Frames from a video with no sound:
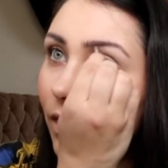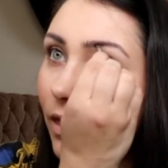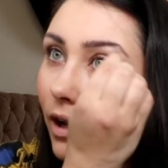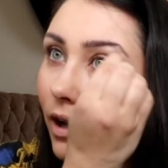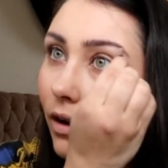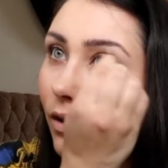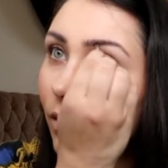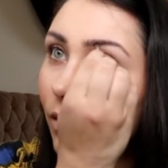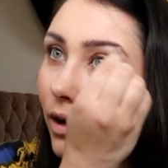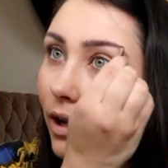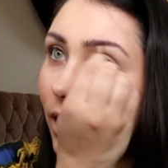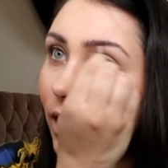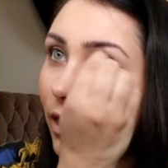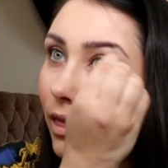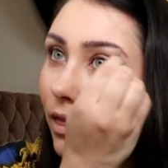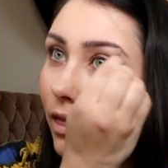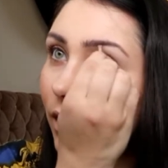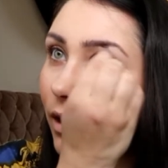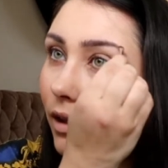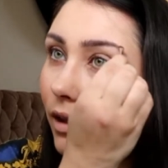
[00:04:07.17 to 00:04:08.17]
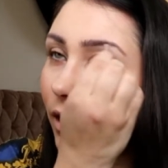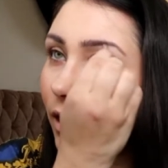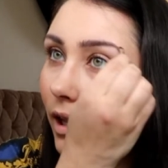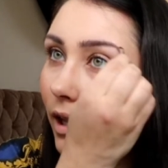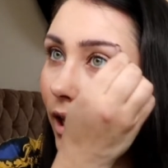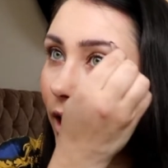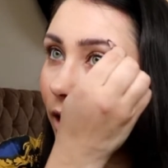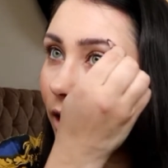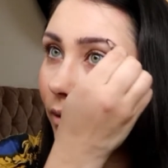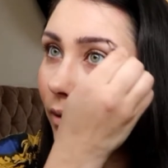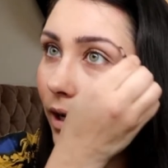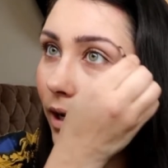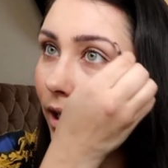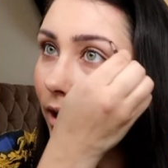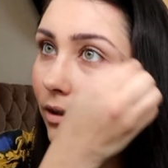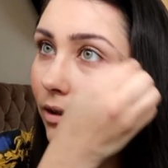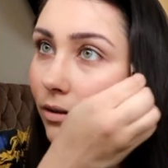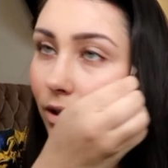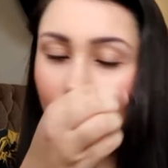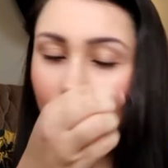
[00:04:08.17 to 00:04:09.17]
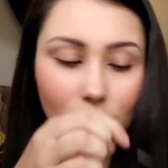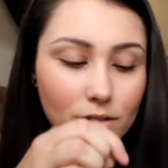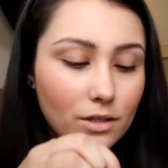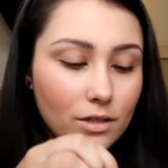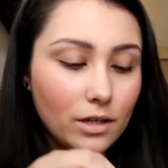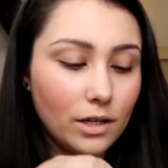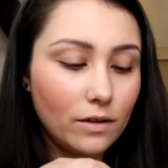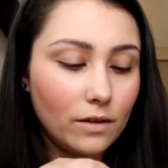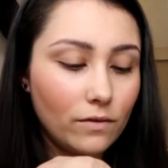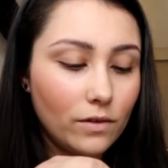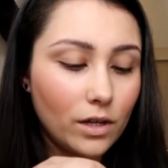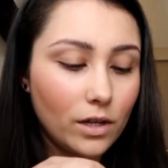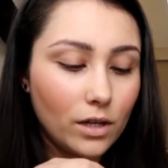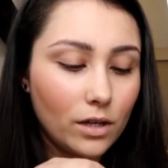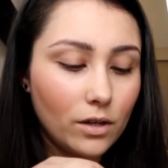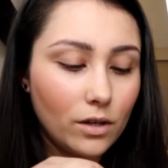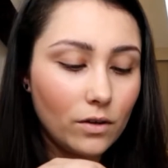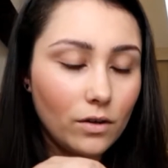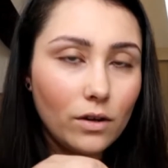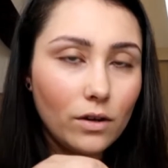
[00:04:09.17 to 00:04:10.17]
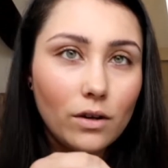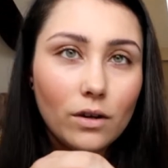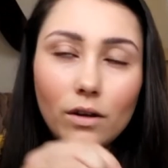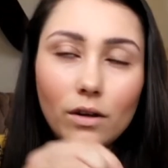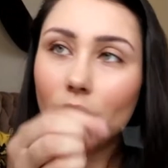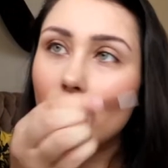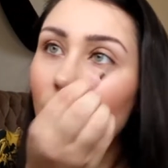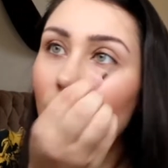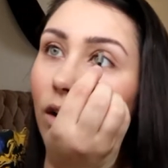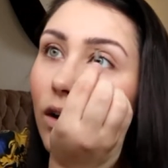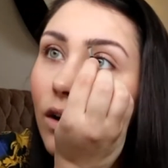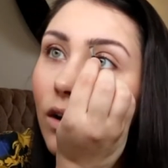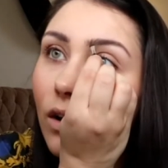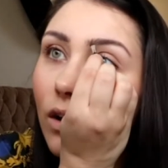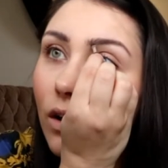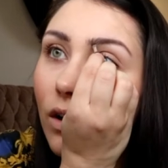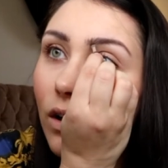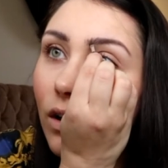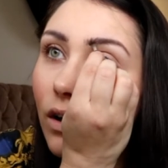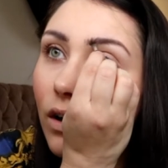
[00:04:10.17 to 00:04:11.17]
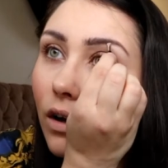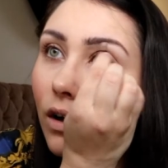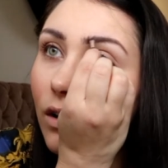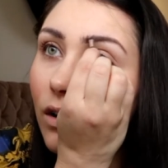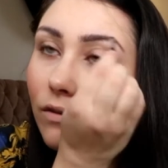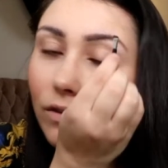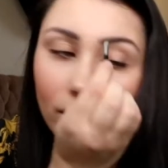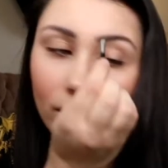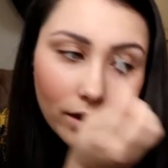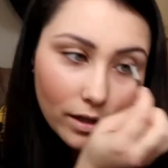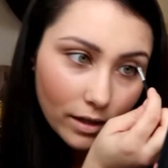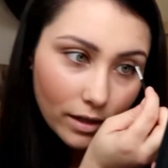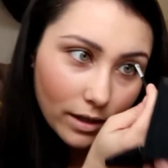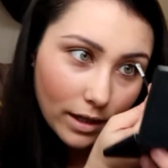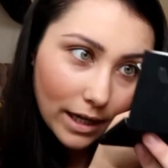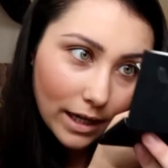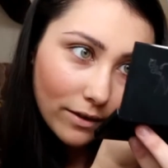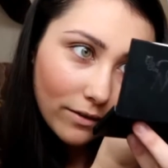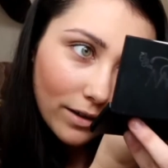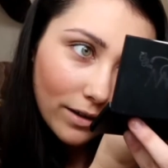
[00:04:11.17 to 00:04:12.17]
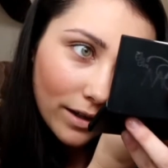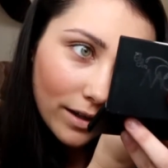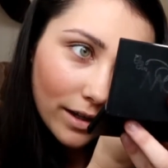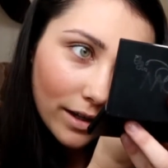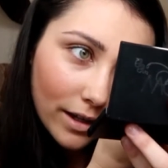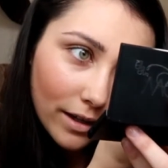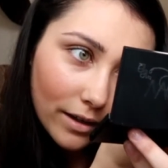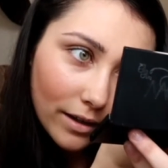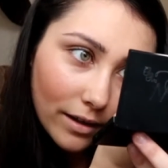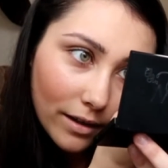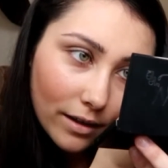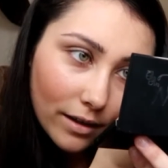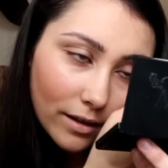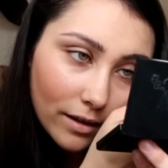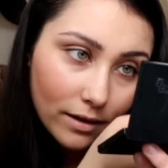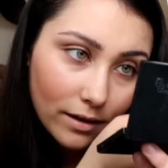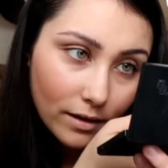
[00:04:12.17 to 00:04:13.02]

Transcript: They're quite thick anyway, so I just kind of go over the outline